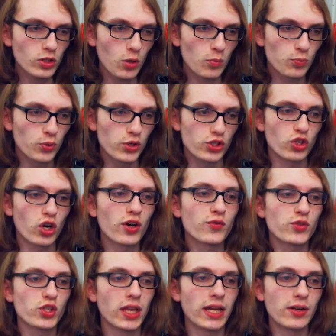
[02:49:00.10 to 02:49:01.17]
preserve
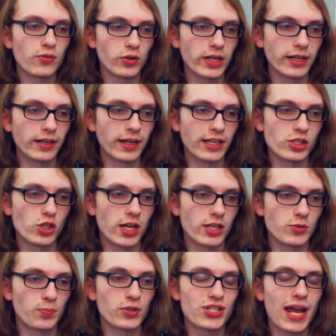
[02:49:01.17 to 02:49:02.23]
slavery as
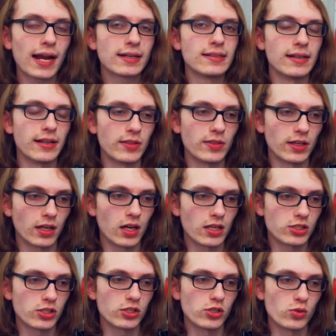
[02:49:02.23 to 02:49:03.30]
protected in the
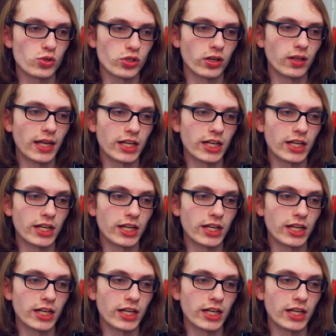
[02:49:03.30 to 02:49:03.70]
Constitution. Like,